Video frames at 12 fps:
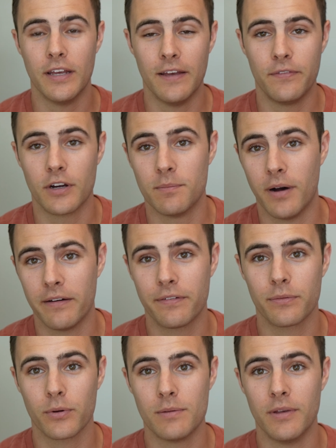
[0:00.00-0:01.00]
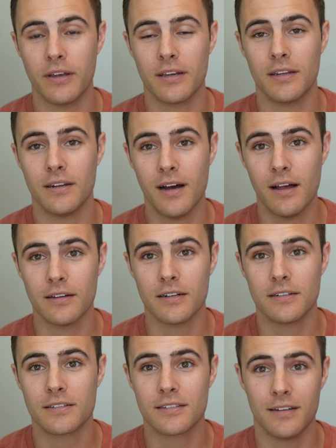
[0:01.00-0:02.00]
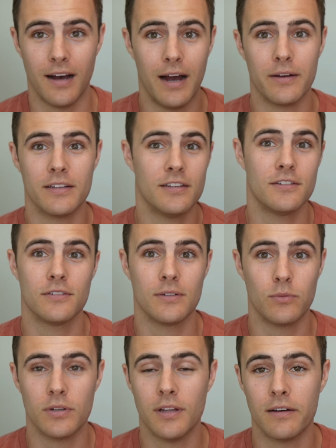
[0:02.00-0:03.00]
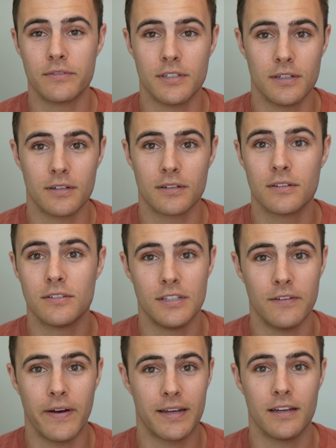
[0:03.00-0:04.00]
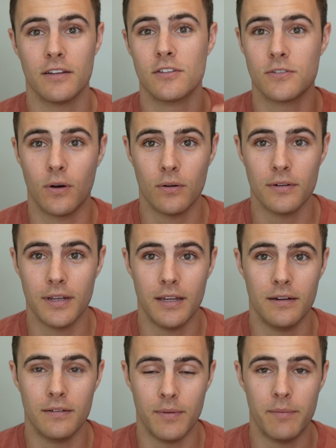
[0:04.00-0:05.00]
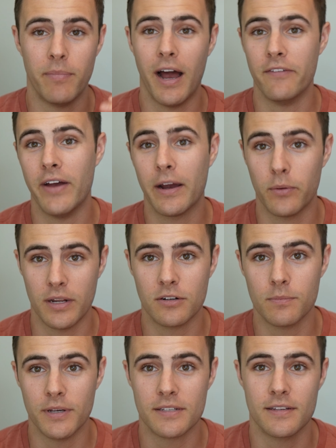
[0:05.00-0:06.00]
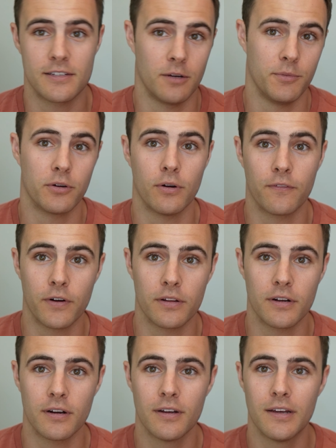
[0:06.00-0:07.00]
If you're above $3 million, I essentially would love to see if I can consult and have equity in your business, help you grow further.